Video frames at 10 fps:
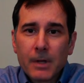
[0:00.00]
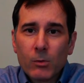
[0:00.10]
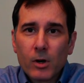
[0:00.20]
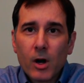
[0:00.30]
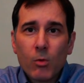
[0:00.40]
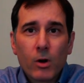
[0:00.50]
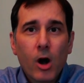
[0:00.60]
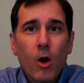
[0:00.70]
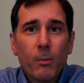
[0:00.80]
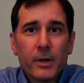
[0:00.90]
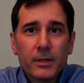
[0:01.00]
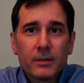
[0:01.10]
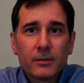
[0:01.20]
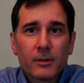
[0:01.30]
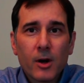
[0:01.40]
we're
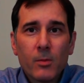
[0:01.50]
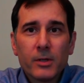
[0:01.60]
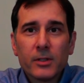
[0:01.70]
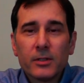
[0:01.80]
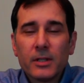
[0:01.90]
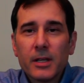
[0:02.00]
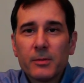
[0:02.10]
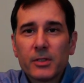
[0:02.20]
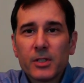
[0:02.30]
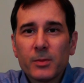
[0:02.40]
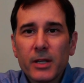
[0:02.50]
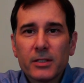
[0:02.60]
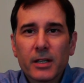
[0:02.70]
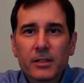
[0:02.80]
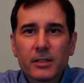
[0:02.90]
hoping you'll participate.
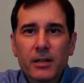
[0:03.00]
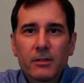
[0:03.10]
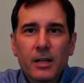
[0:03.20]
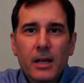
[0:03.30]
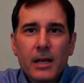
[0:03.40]
Check us out.